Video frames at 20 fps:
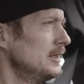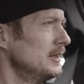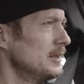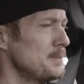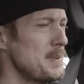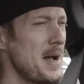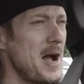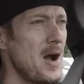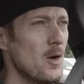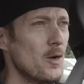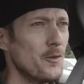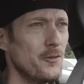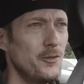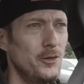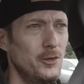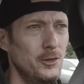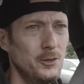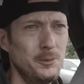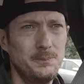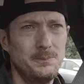
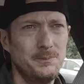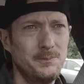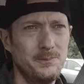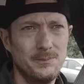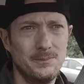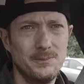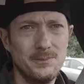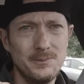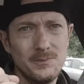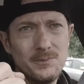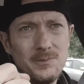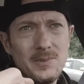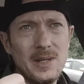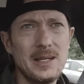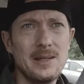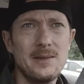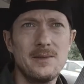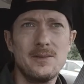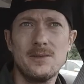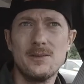powerful, like
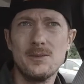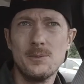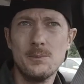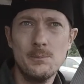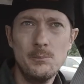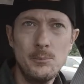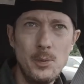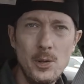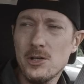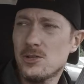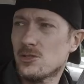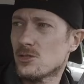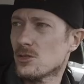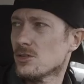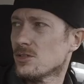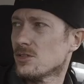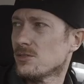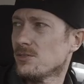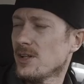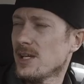
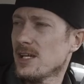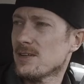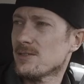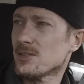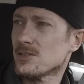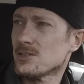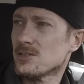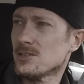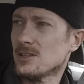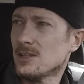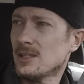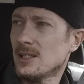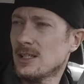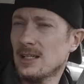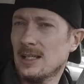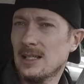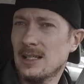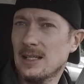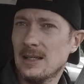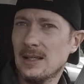boisterous flavors,
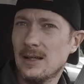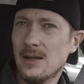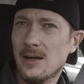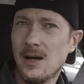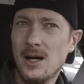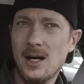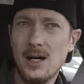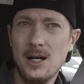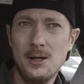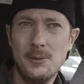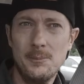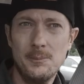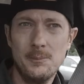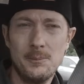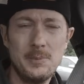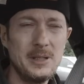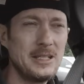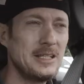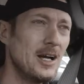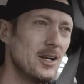
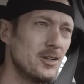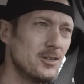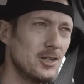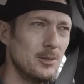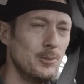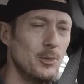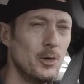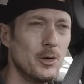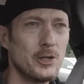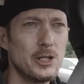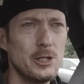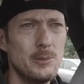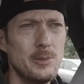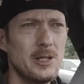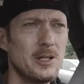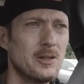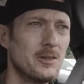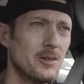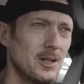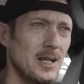because they're more in the
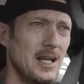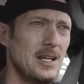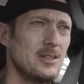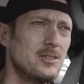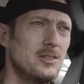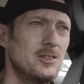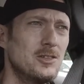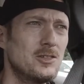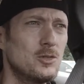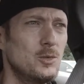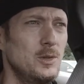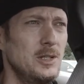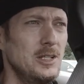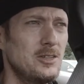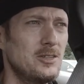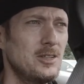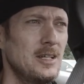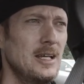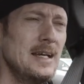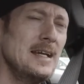bitter, they're less in the
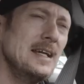sweets.